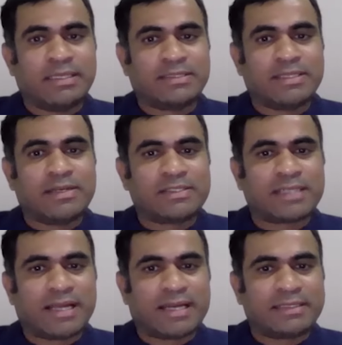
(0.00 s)
children
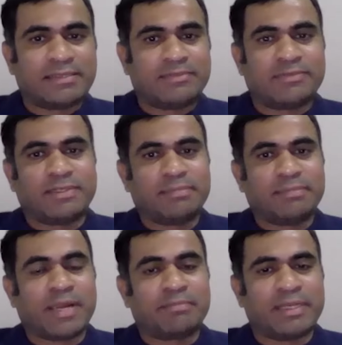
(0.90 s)
start for the
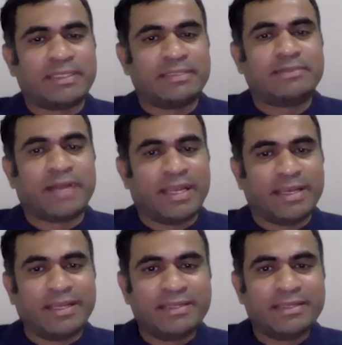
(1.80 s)
badminton
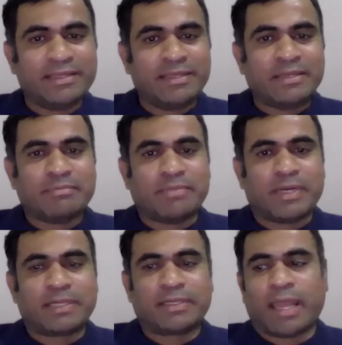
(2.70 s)
training,
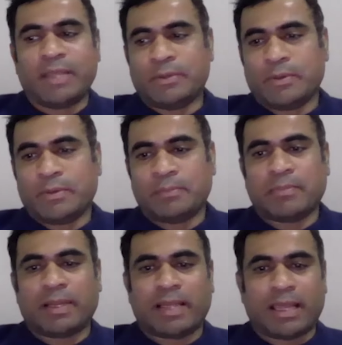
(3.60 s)
but I know,
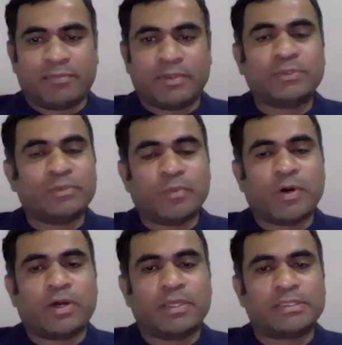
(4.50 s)
having two
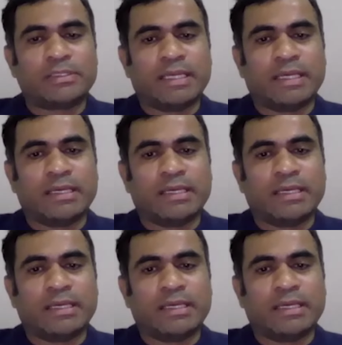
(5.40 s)
boys,